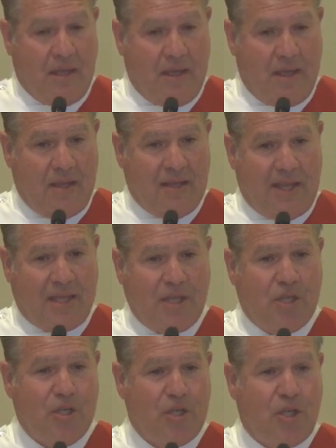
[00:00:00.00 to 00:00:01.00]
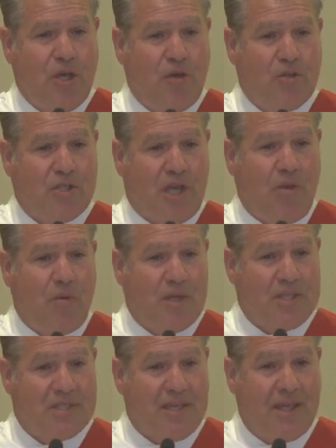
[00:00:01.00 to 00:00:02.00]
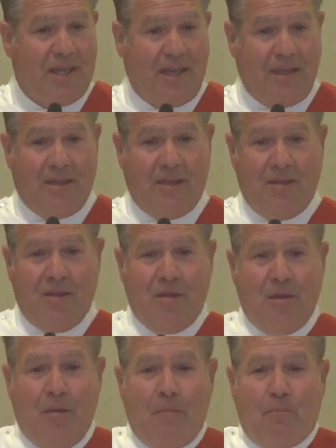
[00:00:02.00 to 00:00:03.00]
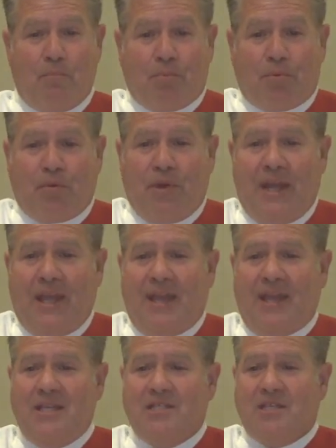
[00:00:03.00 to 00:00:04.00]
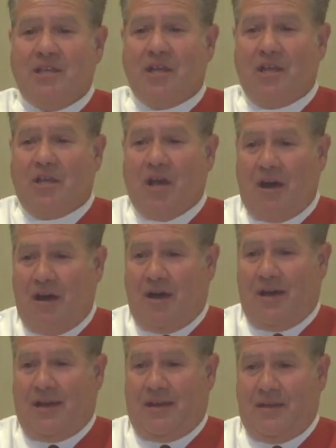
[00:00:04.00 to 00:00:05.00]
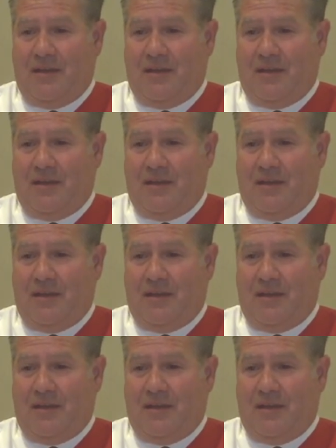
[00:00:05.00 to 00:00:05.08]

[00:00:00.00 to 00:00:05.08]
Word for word: And like a good coach, I want to say, praise God.